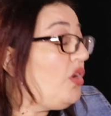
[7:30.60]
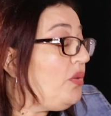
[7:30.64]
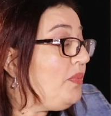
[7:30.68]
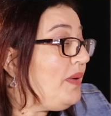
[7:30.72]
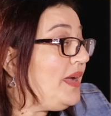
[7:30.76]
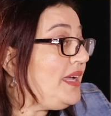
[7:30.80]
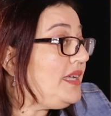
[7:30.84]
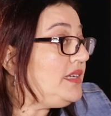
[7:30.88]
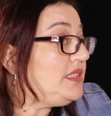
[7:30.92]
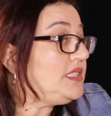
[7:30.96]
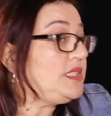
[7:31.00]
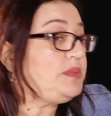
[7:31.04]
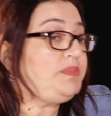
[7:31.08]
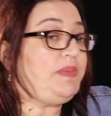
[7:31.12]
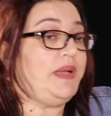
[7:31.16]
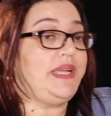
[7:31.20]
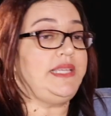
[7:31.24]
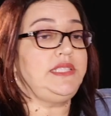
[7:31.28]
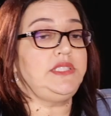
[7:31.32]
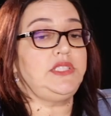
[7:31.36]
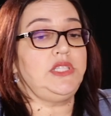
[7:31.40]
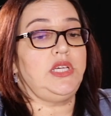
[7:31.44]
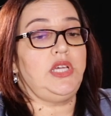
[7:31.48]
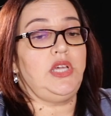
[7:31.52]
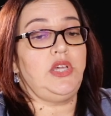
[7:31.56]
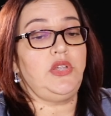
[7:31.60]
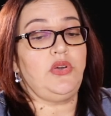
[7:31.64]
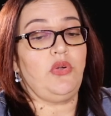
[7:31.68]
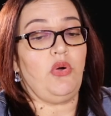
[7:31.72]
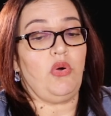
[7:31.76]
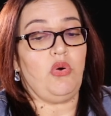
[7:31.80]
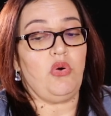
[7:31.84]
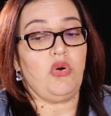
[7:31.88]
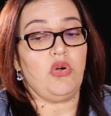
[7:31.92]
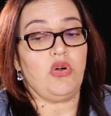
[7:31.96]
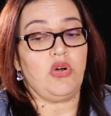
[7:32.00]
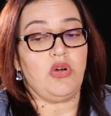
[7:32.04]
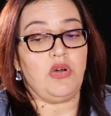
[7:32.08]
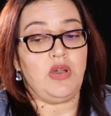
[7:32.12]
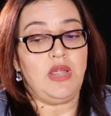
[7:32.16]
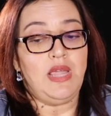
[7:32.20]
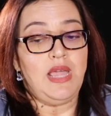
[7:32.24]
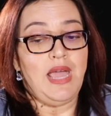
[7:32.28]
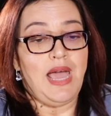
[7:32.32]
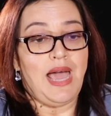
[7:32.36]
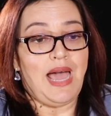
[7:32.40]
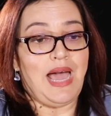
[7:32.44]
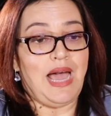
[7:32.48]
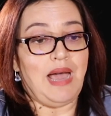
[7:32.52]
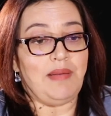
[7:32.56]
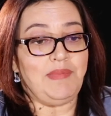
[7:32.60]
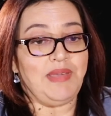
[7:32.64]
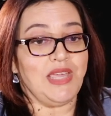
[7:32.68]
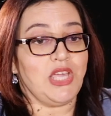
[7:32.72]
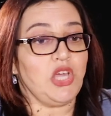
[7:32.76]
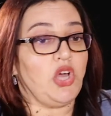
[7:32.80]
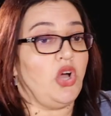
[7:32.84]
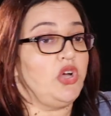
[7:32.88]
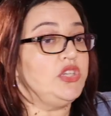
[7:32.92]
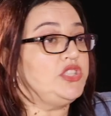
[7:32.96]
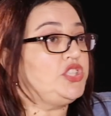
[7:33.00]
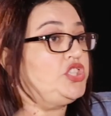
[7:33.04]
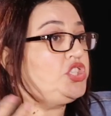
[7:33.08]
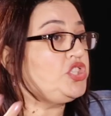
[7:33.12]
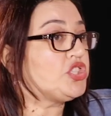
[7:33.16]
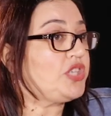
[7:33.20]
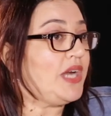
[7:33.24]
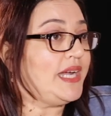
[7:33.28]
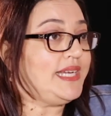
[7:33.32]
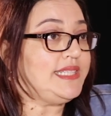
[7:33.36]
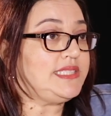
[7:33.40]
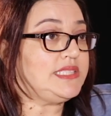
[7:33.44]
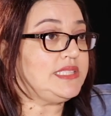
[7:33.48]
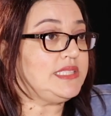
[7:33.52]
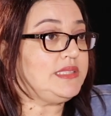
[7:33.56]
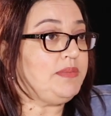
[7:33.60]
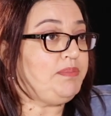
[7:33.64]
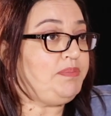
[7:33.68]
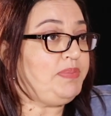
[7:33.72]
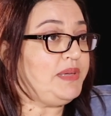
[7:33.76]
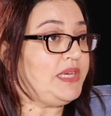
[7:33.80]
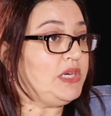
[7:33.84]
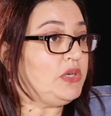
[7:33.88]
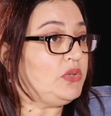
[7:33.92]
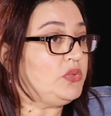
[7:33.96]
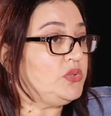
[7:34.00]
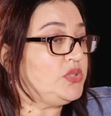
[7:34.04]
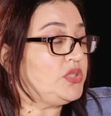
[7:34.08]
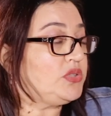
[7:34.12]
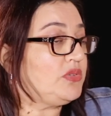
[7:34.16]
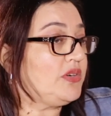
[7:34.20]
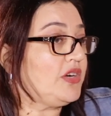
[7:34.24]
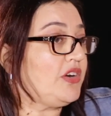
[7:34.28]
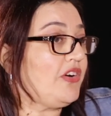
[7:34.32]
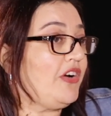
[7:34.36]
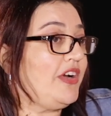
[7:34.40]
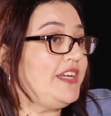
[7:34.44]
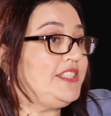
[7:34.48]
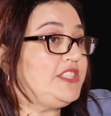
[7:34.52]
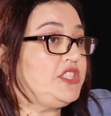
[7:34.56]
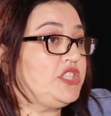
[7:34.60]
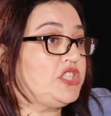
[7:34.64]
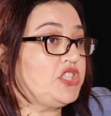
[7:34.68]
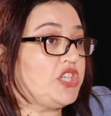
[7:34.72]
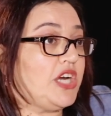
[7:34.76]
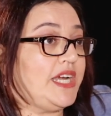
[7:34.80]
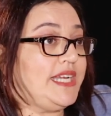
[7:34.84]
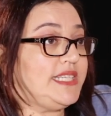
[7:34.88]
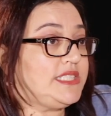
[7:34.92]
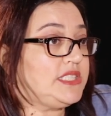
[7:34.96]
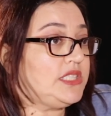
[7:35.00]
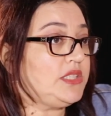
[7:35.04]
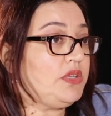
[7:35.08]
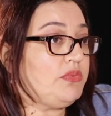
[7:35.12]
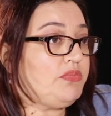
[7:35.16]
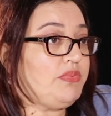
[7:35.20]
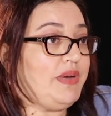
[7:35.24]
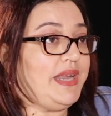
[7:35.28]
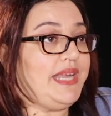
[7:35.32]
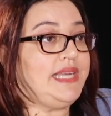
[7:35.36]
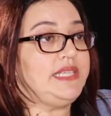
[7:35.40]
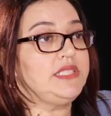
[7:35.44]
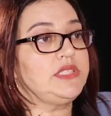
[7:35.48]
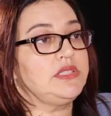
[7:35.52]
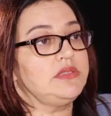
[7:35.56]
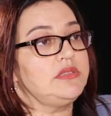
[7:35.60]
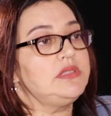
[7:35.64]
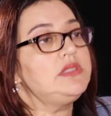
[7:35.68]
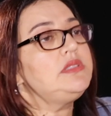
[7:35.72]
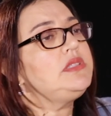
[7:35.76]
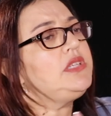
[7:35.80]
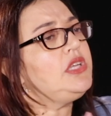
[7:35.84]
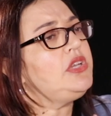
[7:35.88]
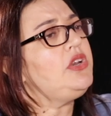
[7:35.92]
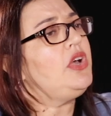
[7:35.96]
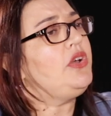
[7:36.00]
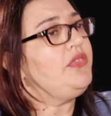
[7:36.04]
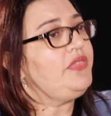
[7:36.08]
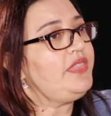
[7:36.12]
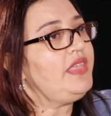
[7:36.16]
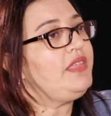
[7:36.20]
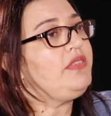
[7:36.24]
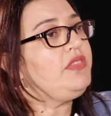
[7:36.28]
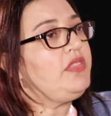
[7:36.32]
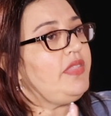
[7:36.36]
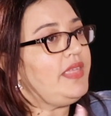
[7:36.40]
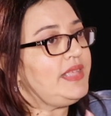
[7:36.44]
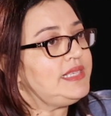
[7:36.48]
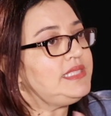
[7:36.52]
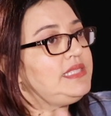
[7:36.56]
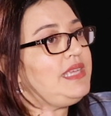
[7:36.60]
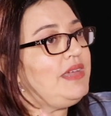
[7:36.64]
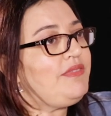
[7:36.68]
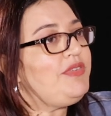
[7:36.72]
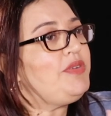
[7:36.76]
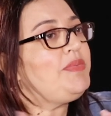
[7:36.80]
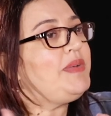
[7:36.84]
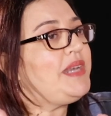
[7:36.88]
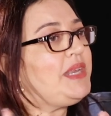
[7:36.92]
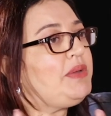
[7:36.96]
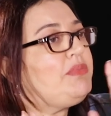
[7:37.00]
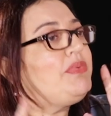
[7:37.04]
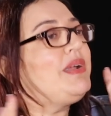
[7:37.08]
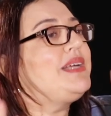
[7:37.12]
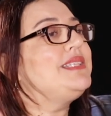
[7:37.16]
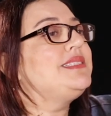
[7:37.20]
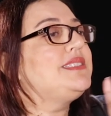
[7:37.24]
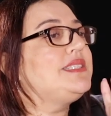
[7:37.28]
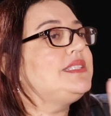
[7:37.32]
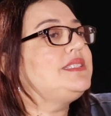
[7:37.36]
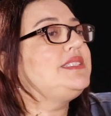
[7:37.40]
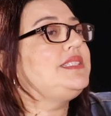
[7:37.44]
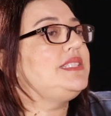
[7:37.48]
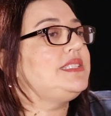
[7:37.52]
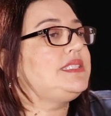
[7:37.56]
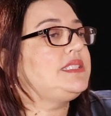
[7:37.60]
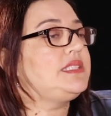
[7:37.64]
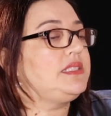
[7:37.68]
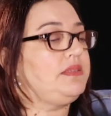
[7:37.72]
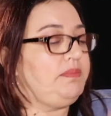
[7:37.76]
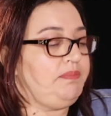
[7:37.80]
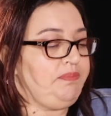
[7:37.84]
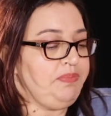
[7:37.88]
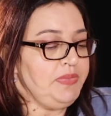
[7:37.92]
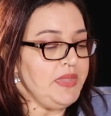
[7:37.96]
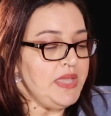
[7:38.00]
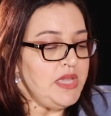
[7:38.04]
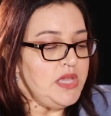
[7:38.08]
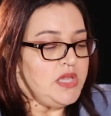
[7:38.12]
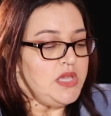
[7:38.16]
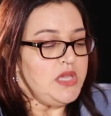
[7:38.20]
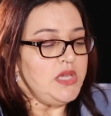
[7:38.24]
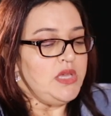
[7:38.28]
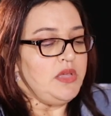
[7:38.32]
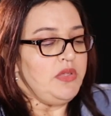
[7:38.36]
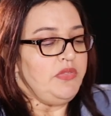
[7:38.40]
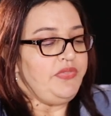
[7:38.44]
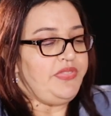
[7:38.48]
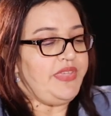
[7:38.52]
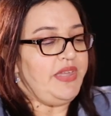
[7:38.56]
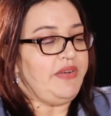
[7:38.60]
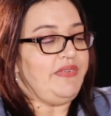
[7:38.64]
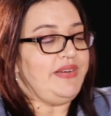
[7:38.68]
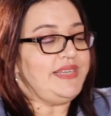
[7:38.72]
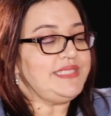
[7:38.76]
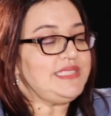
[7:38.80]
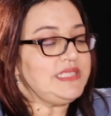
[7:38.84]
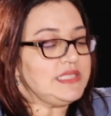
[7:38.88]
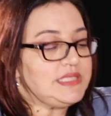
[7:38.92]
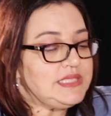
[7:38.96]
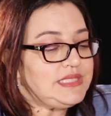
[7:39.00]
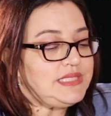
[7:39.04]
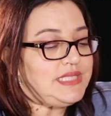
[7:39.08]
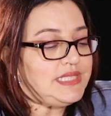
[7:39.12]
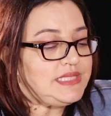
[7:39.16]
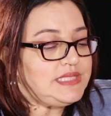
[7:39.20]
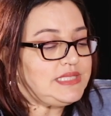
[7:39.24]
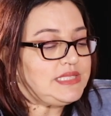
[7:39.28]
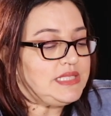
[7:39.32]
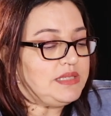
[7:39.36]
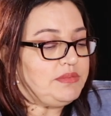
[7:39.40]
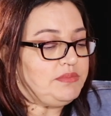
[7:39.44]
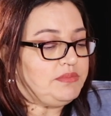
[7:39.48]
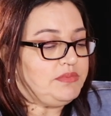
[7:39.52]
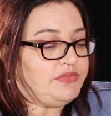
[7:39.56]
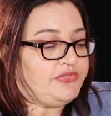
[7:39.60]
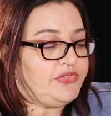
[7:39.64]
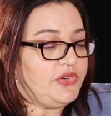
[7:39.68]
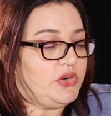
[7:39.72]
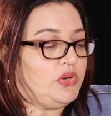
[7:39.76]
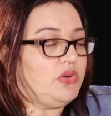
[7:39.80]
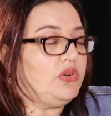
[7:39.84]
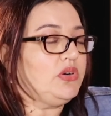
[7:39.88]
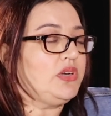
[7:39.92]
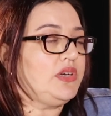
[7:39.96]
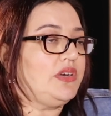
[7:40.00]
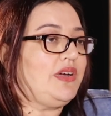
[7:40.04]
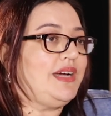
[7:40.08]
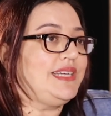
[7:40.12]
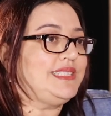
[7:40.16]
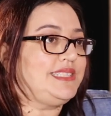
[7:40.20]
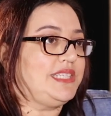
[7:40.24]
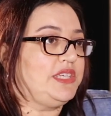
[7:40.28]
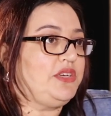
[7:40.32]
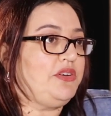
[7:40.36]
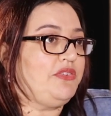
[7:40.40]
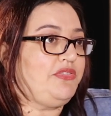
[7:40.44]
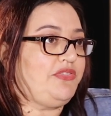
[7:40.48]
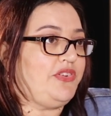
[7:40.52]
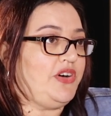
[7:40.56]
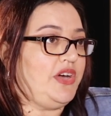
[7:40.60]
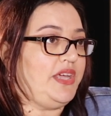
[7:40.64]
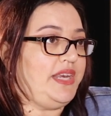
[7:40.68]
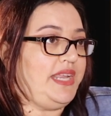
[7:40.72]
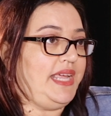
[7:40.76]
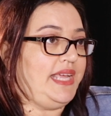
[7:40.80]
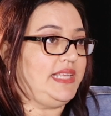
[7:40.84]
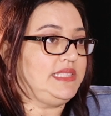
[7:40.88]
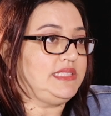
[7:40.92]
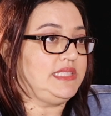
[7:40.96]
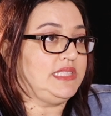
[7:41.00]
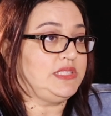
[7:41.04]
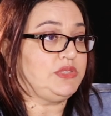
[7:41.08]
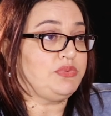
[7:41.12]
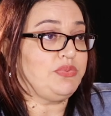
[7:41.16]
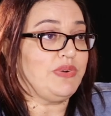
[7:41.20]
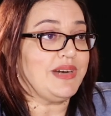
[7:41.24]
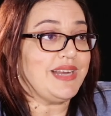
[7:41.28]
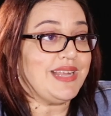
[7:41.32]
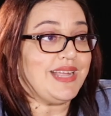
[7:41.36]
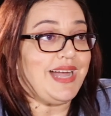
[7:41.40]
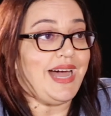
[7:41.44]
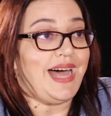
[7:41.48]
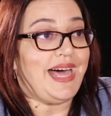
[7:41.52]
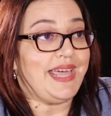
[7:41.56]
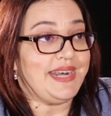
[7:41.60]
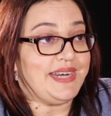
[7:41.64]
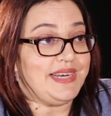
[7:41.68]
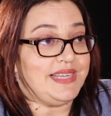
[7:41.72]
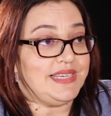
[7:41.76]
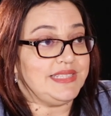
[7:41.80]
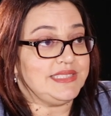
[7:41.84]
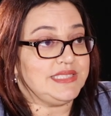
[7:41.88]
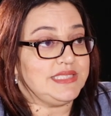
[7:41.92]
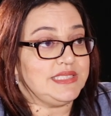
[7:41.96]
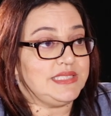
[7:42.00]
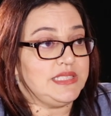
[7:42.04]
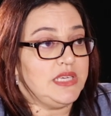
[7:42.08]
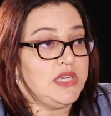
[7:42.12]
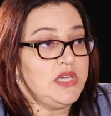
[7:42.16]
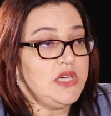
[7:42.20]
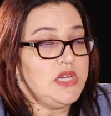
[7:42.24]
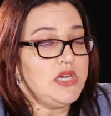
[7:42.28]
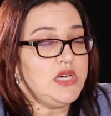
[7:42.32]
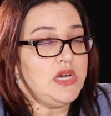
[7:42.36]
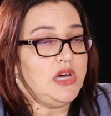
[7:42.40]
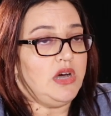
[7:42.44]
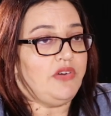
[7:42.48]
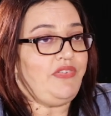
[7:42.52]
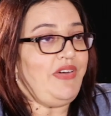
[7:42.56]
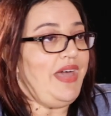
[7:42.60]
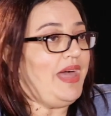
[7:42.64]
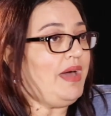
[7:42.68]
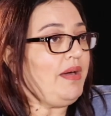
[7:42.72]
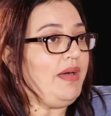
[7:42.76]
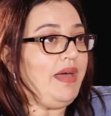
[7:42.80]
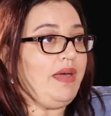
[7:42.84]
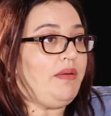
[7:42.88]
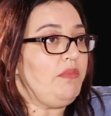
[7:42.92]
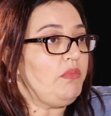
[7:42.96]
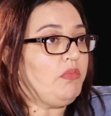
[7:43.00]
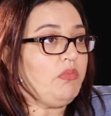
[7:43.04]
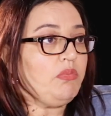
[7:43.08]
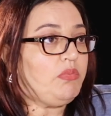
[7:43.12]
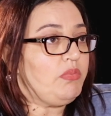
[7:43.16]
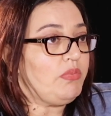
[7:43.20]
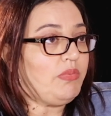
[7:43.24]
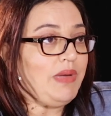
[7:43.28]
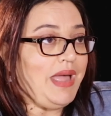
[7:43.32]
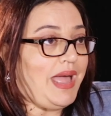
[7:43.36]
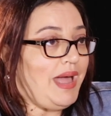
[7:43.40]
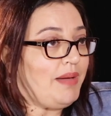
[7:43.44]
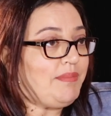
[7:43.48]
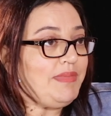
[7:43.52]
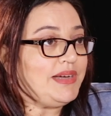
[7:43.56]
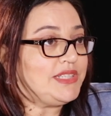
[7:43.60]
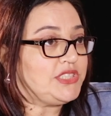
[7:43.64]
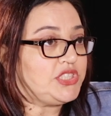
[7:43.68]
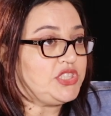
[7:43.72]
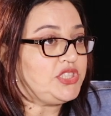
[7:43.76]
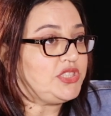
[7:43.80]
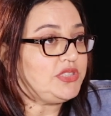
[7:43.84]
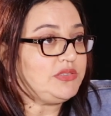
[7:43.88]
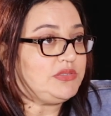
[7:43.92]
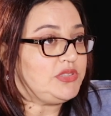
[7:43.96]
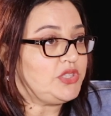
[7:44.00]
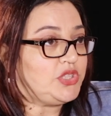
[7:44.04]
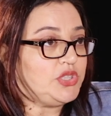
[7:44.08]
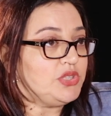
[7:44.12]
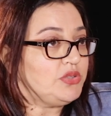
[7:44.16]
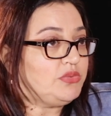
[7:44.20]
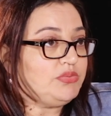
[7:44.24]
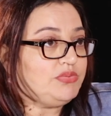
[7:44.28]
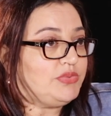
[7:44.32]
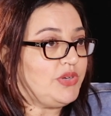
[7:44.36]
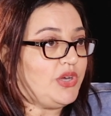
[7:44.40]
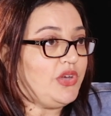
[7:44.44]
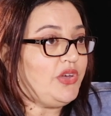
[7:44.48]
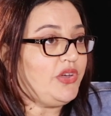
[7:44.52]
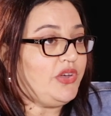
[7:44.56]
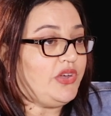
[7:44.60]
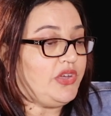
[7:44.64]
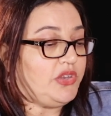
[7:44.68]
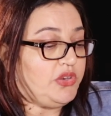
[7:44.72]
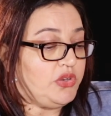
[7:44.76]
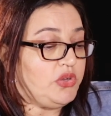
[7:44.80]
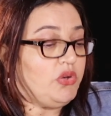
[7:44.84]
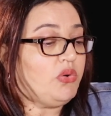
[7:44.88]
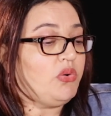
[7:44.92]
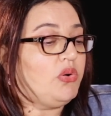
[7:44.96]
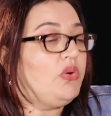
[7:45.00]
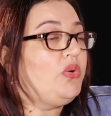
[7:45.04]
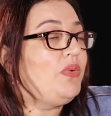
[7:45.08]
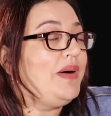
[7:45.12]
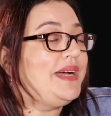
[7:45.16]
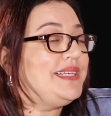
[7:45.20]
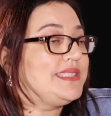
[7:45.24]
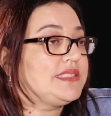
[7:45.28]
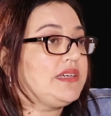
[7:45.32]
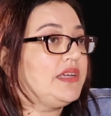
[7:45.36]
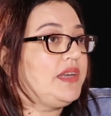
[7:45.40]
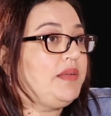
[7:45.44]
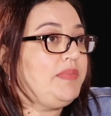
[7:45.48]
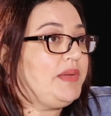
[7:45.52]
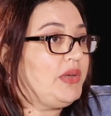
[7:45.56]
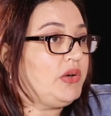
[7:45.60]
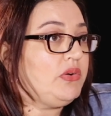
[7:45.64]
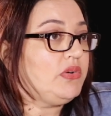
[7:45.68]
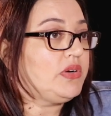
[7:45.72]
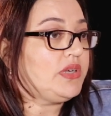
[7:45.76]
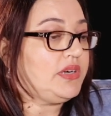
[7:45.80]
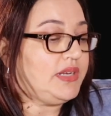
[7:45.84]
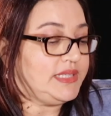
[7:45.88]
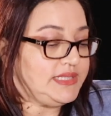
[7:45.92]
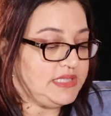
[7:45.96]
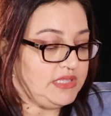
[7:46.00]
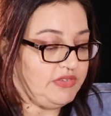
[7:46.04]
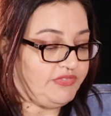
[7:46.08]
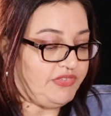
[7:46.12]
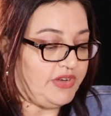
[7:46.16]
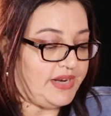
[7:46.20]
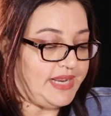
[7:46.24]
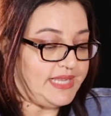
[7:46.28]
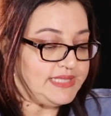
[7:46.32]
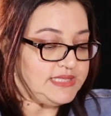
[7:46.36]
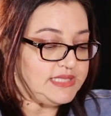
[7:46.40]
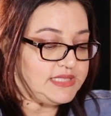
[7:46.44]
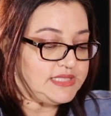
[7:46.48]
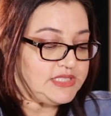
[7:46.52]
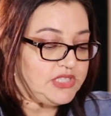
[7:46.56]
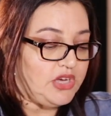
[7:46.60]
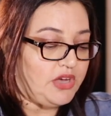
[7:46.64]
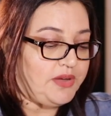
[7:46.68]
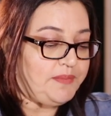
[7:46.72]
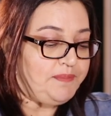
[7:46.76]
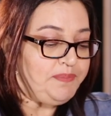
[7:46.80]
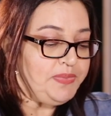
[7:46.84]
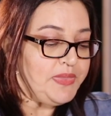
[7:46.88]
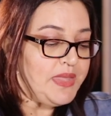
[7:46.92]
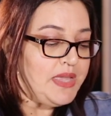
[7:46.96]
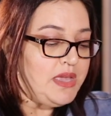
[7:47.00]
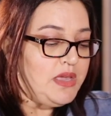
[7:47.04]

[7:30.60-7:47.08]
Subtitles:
know where you spend it, or it goes straight to the bills, or it goes straight to the rent, or, you know, everybody runs a system. There is a system for organizing your finances regardless of how much you earn. You're always going to be organizing your finances. So,